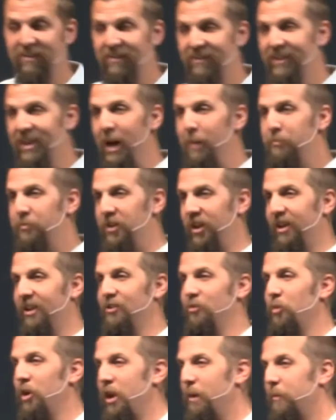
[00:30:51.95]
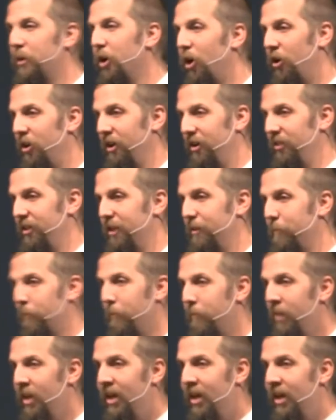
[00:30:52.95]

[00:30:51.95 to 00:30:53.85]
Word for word: skeptic, is what I'm calling them.